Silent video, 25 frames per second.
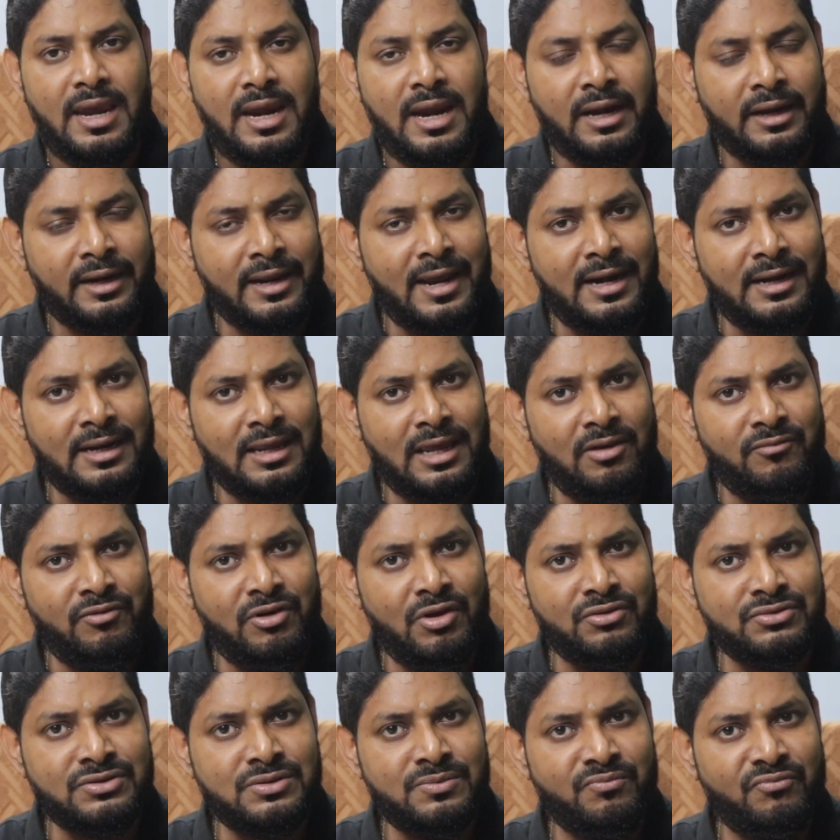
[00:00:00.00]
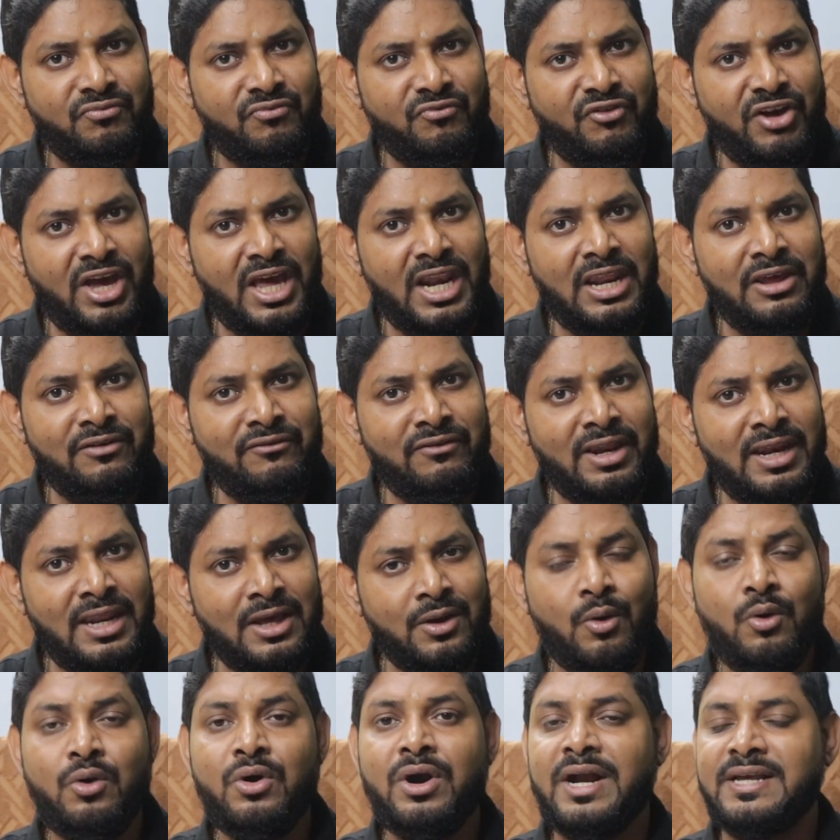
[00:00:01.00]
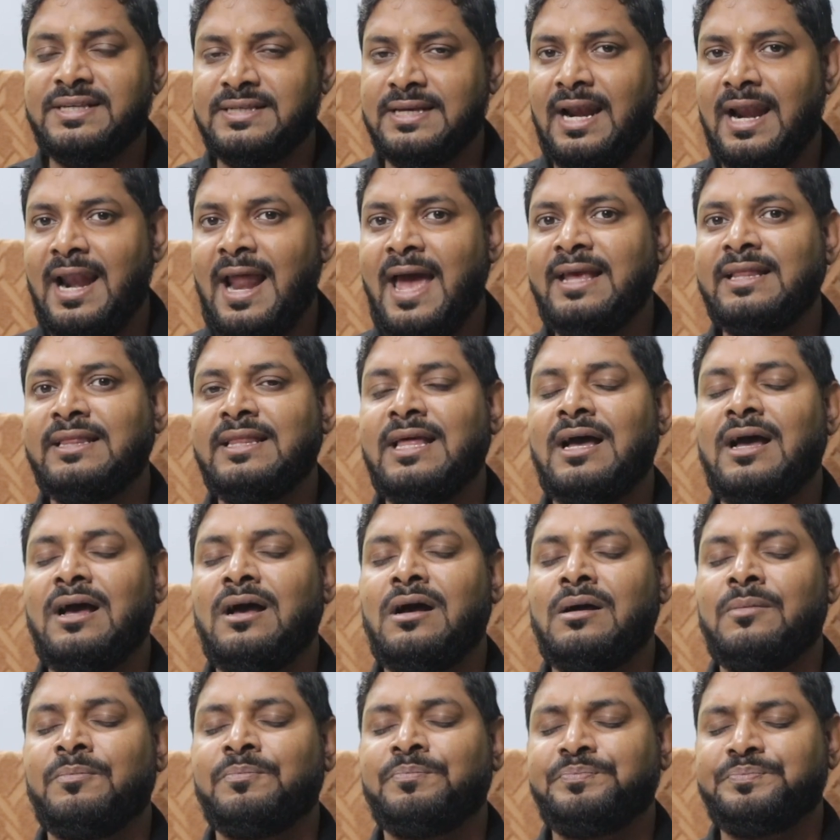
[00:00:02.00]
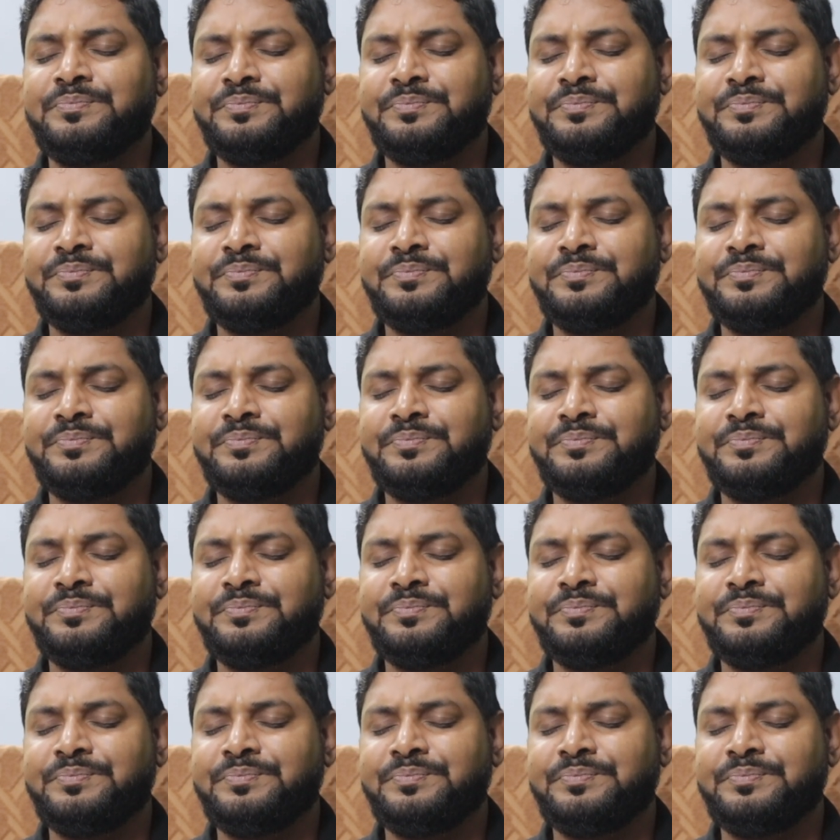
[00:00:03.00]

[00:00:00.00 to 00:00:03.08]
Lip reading: It can give you many good results, like the